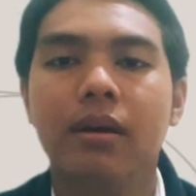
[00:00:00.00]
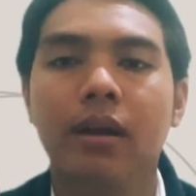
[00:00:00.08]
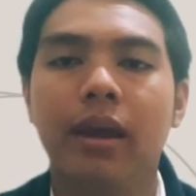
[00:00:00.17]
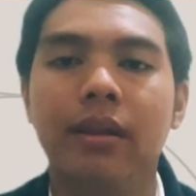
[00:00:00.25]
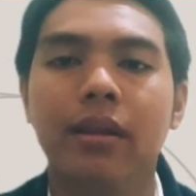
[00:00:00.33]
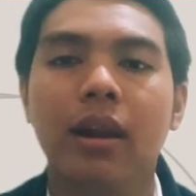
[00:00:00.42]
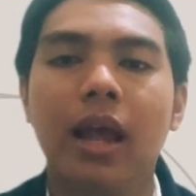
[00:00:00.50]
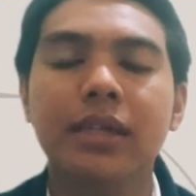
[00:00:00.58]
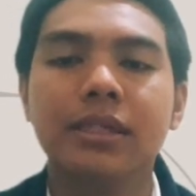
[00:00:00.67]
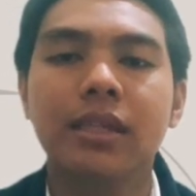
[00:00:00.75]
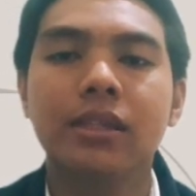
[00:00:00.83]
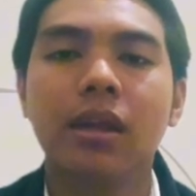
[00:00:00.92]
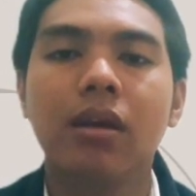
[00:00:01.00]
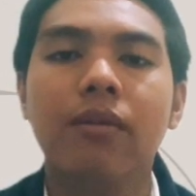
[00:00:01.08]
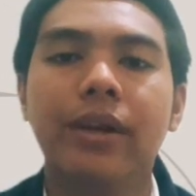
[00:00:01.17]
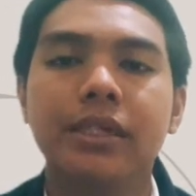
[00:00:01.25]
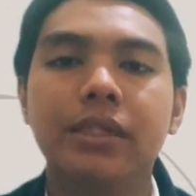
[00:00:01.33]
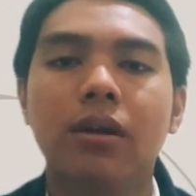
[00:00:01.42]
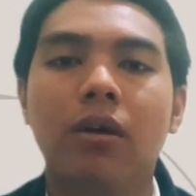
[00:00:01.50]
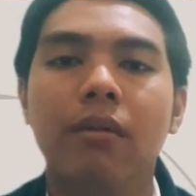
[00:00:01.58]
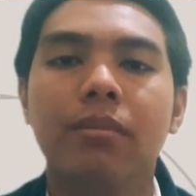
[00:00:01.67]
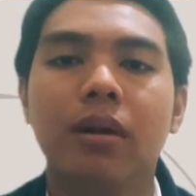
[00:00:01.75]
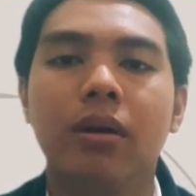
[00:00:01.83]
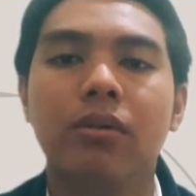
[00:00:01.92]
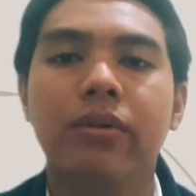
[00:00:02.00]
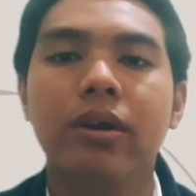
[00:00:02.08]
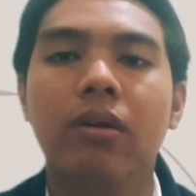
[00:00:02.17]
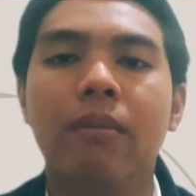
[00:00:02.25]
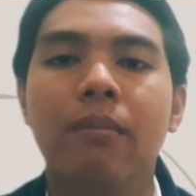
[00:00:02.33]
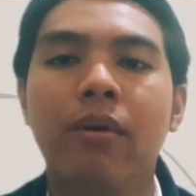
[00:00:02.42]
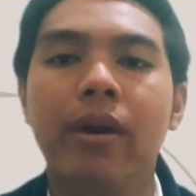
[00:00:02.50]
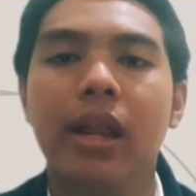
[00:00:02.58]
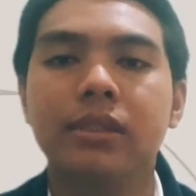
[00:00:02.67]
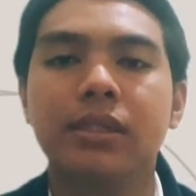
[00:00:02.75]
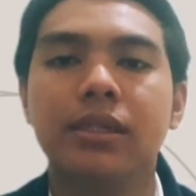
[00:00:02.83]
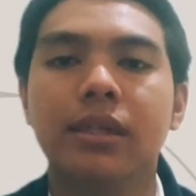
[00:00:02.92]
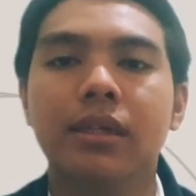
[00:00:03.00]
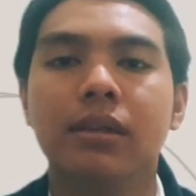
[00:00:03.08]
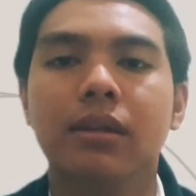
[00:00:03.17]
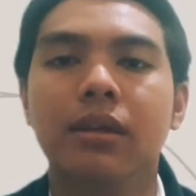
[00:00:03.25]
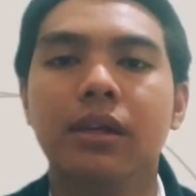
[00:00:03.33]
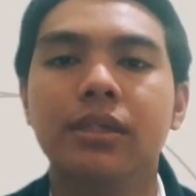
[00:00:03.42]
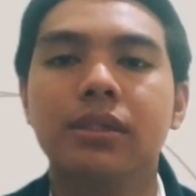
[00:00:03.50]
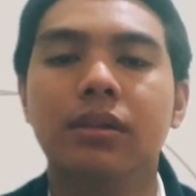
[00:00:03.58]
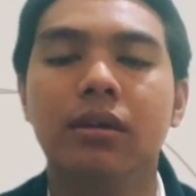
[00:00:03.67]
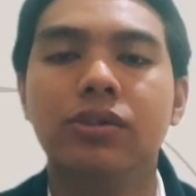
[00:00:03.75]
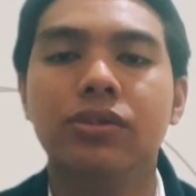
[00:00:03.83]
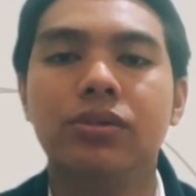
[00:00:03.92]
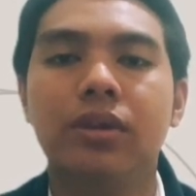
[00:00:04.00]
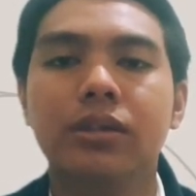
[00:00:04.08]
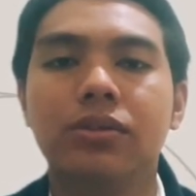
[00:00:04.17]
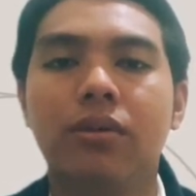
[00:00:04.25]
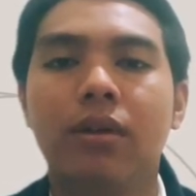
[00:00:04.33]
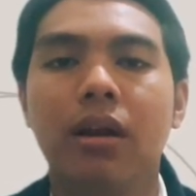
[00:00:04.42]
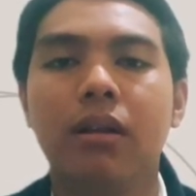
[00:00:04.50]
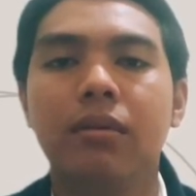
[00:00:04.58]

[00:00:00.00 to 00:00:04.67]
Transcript: And the last categories of the curriculum models is the structural